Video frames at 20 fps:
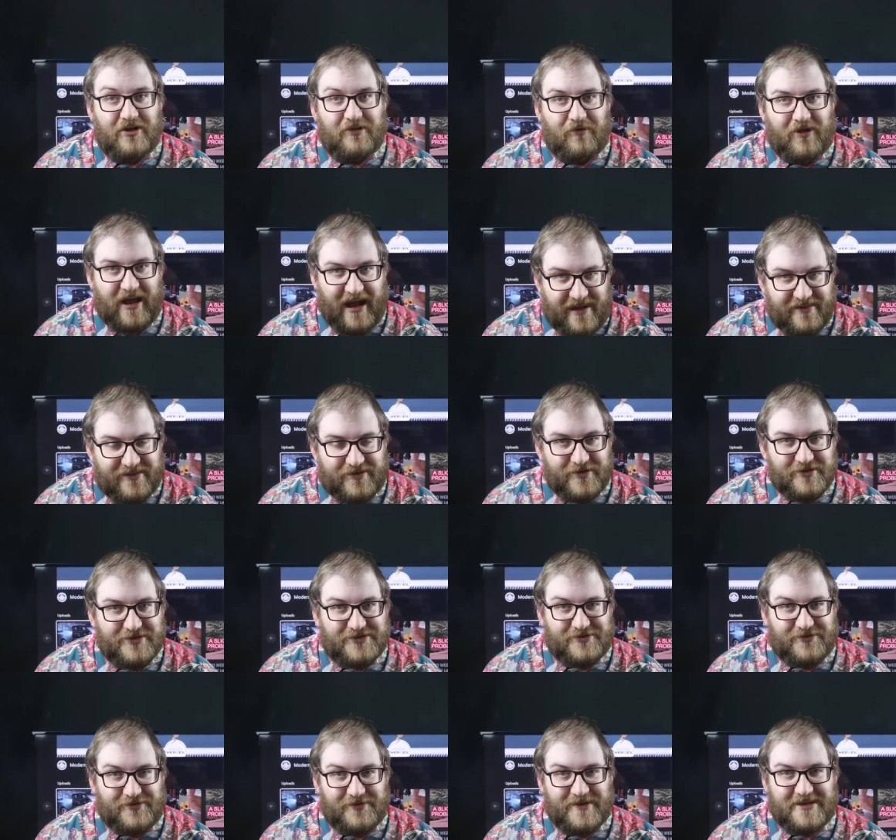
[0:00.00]
can't do
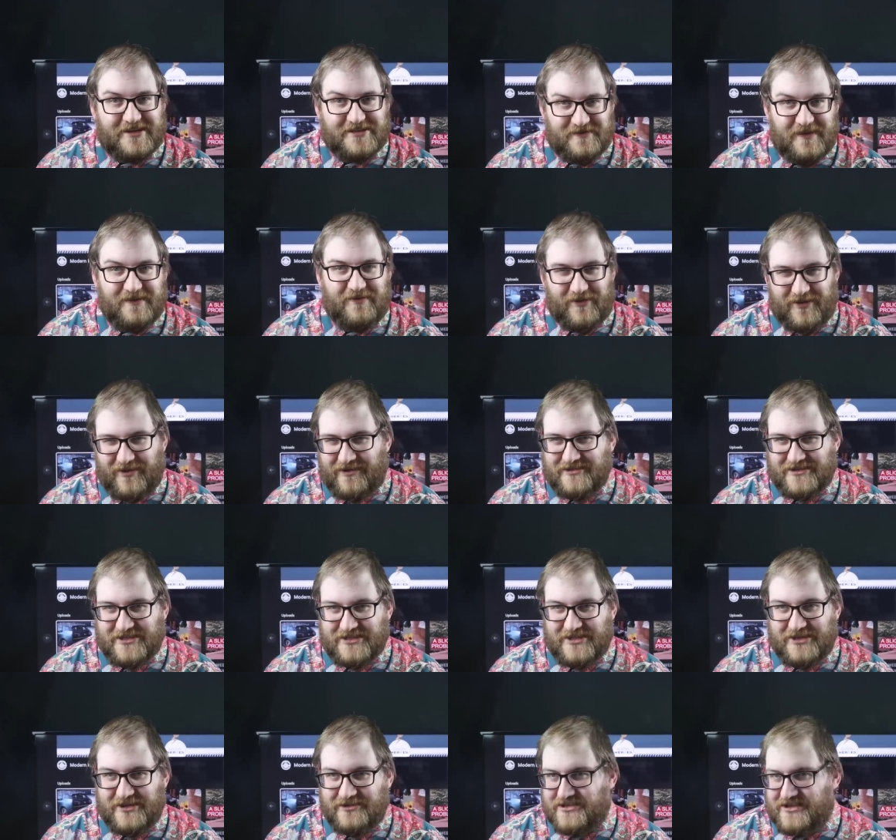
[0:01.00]
so because people are
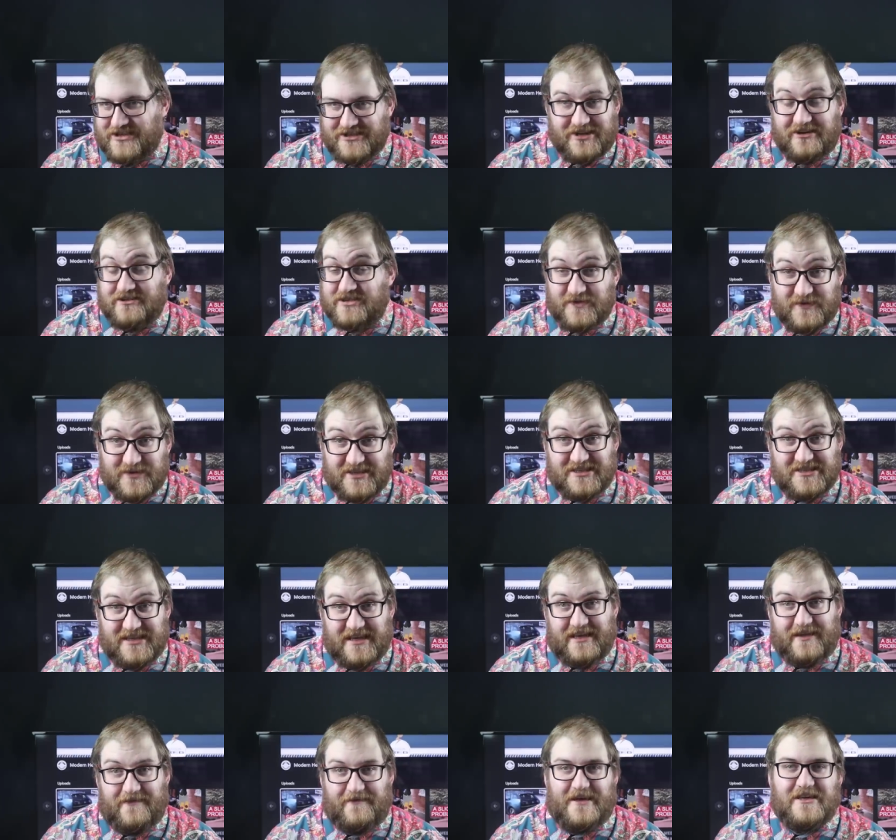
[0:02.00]
just using the chargers for the
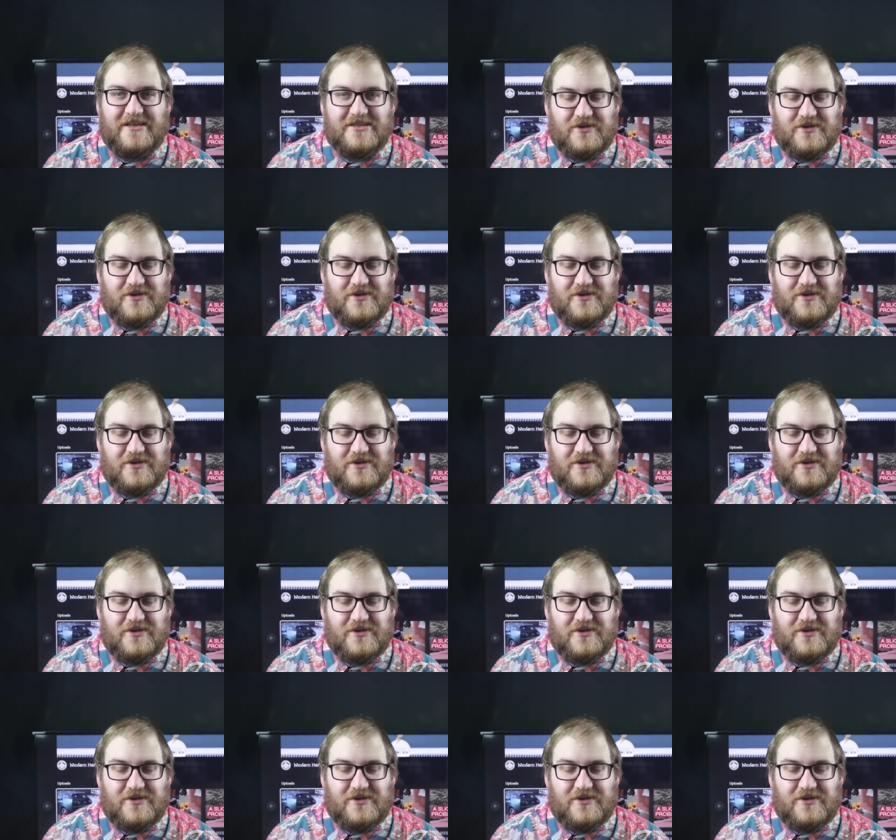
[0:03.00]
sake of it.